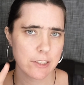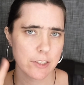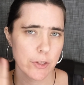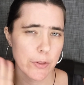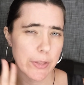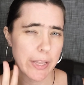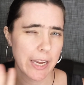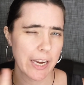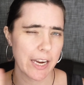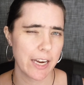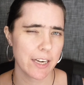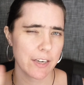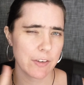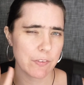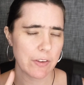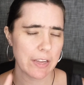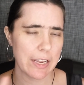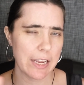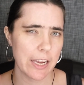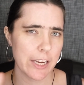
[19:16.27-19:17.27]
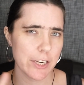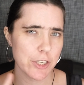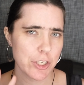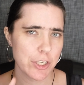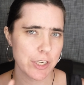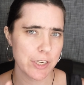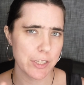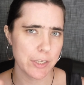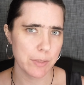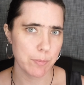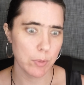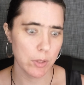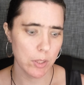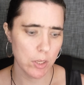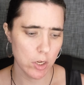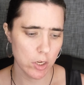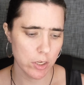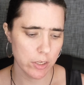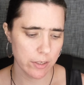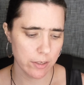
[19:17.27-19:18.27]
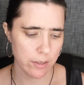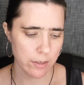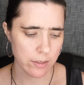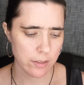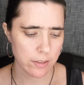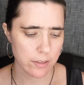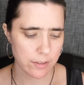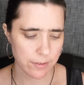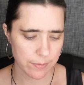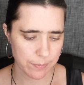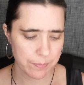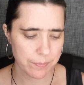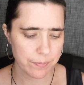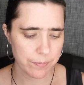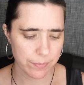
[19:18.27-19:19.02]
So that kind of ashy blonde.